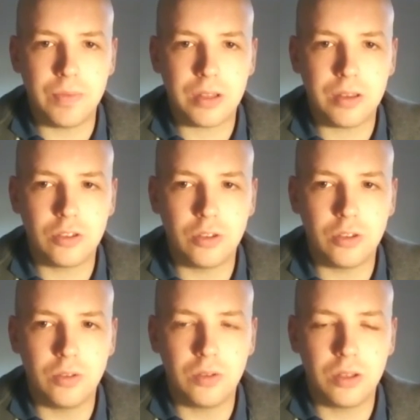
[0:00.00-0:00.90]

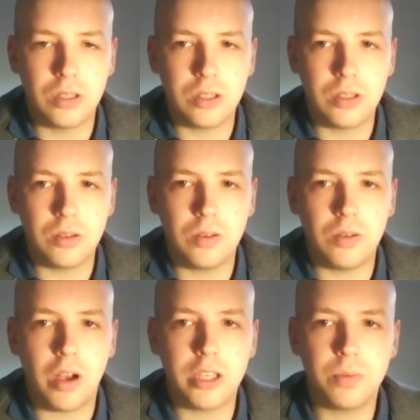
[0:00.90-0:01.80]
So
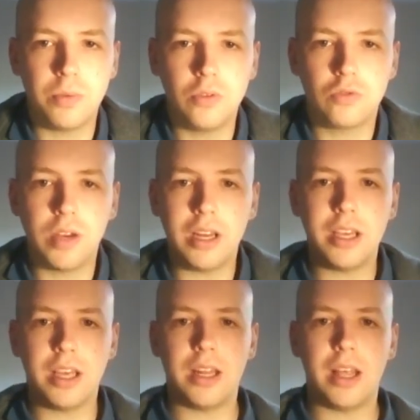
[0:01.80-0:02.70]
I suppose
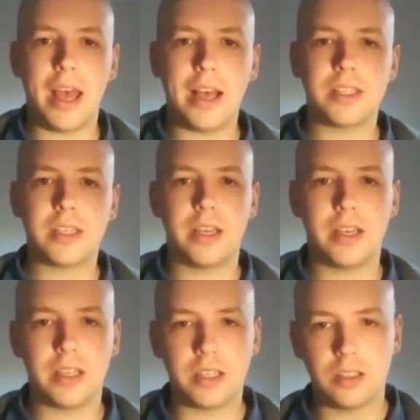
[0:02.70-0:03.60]
really an essay,
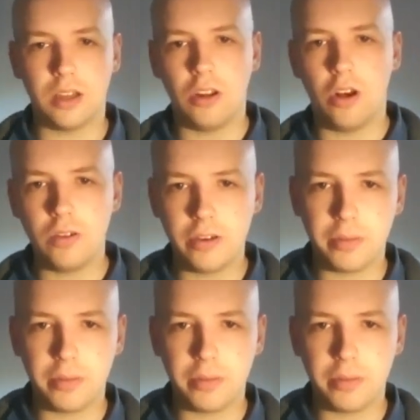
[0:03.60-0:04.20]
it is a longer